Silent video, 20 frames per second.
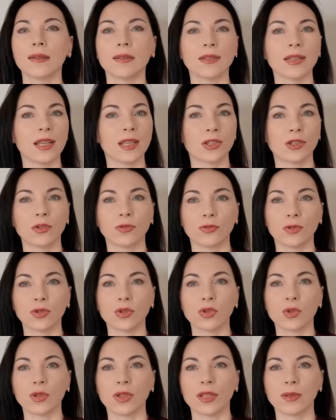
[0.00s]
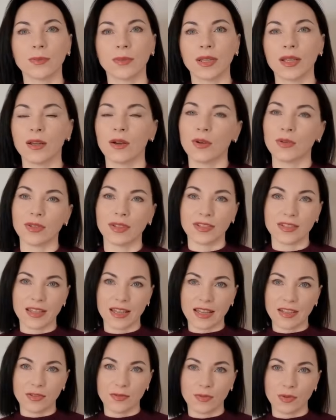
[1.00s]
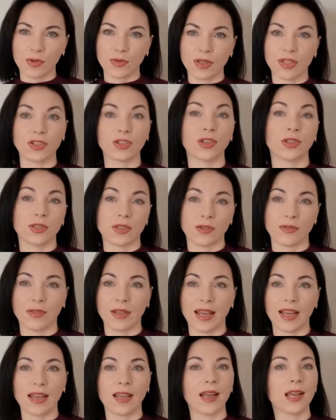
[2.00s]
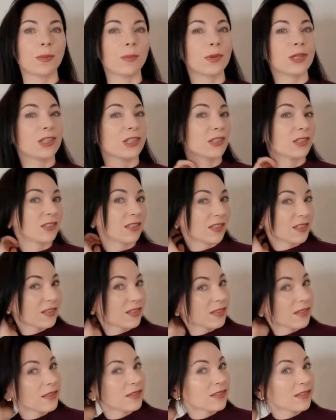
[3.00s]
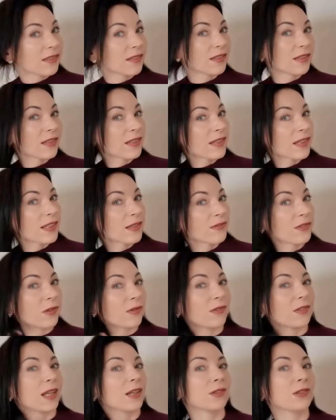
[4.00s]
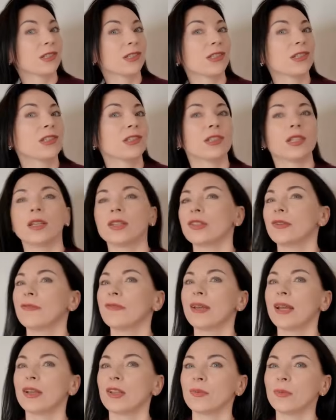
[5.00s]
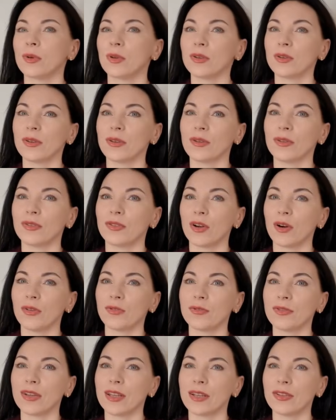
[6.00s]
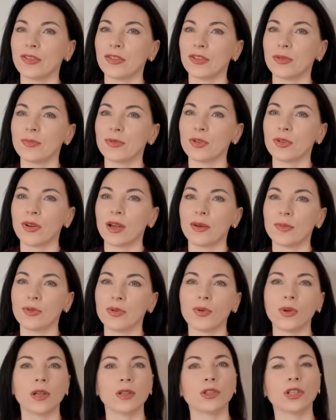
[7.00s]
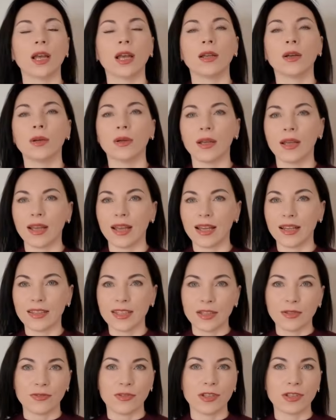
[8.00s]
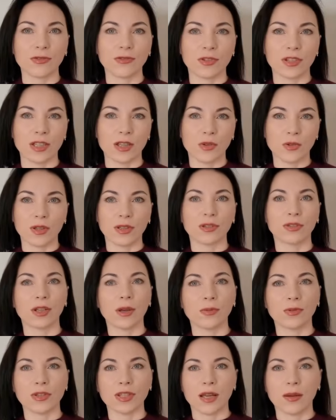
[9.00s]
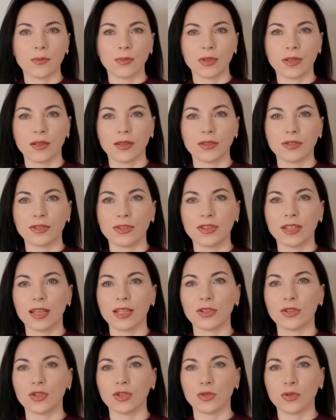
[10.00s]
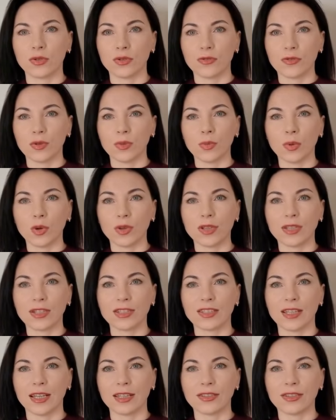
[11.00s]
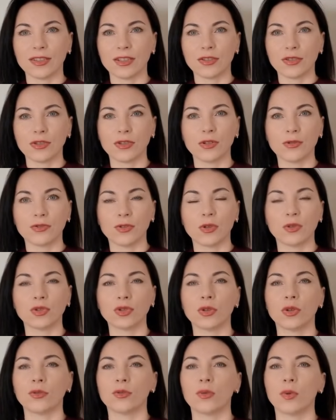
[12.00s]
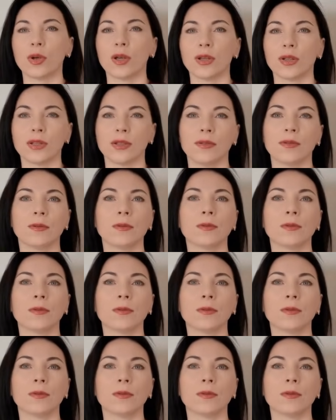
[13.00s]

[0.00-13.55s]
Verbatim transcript: Thank you for joining me on this exploration of AI meeting assistants. If you found this discussion valuable, don't forget to subscribe to our channel and give this video a thumbs up. Stay tuned for more insights into the future of work.